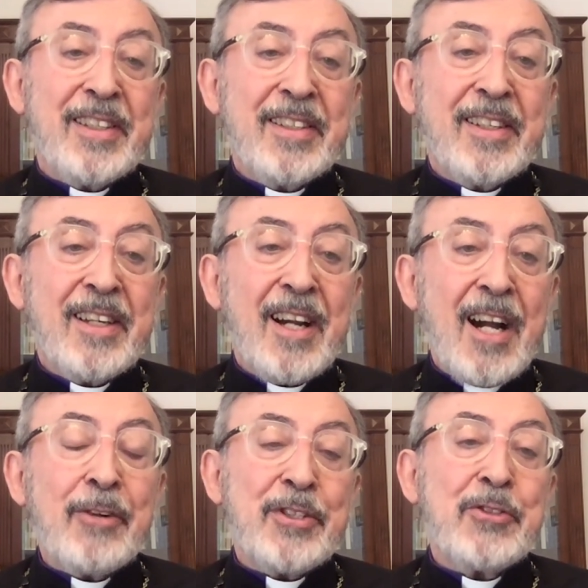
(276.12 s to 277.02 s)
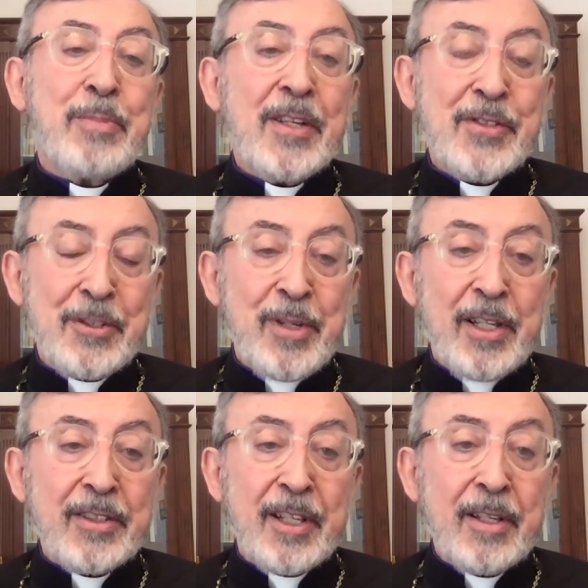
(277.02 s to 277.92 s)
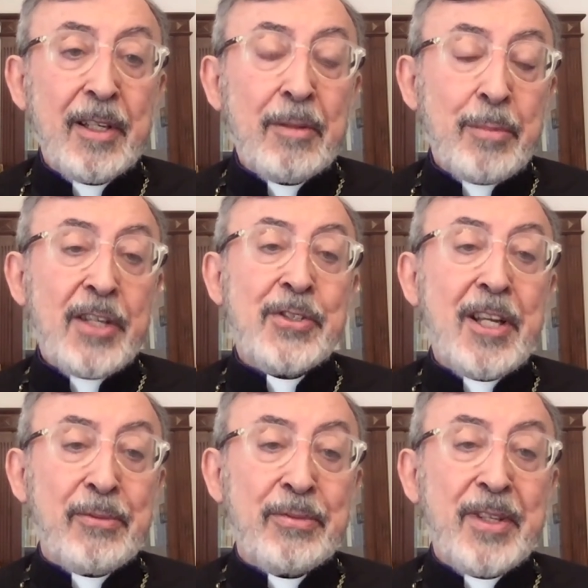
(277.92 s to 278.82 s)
our responsibility. Myself,